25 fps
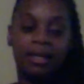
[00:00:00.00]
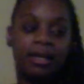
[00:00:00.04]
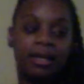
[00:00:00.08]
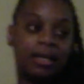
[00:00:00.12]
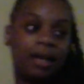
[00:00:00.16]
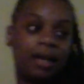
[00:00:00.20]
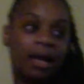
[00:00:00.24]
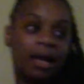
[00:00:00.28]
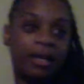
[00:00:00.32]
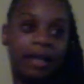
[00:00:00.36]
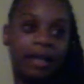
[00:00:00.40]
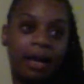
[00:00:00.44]

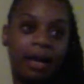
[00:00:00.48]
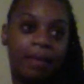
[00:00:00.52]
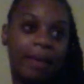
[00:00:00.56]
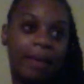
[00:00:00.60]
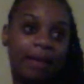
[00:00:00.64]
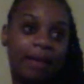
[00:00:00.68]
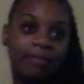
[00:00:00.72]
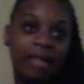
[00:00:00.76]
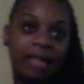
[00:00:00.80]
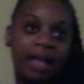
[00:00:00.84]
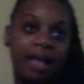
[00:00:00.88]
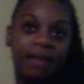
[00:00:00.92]

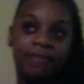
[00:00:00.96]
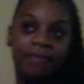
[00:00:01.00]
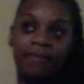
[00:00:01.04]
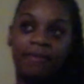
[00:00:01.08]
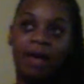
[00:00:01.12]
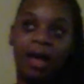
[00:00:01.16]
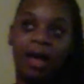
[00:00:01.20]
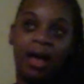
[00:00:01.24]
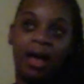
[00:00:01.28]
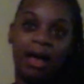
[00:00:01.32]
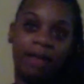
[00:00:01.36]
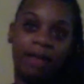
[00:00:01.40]
about life.
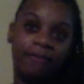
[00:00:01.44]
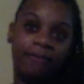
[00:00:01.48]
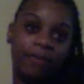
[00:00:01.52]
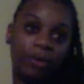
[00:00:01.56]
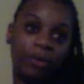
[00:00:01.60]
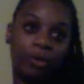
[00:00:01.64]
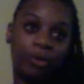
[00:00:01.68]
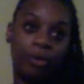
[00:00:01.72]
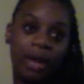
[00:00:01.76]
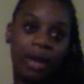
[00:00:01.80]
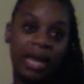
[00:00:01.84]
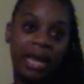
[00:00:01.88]
I feel
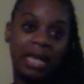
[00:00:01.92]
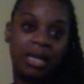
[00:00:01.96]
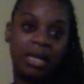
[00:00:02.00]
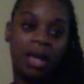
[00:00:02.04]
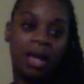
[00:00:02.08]
great.